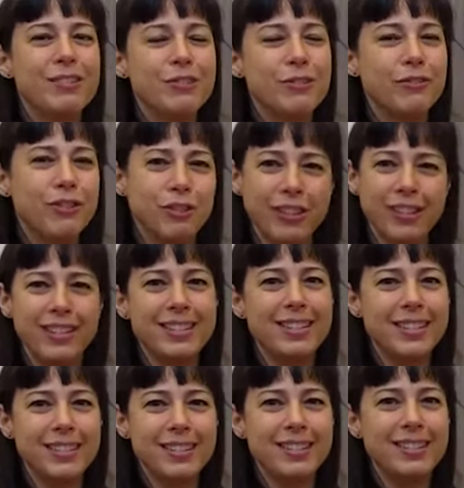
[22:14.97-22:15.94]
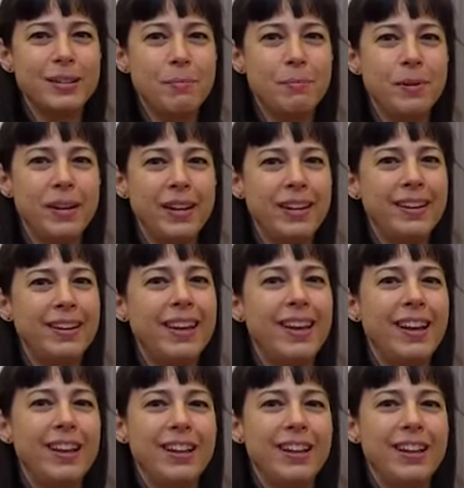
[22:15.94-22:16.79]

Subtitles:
So if you're listening to somebody,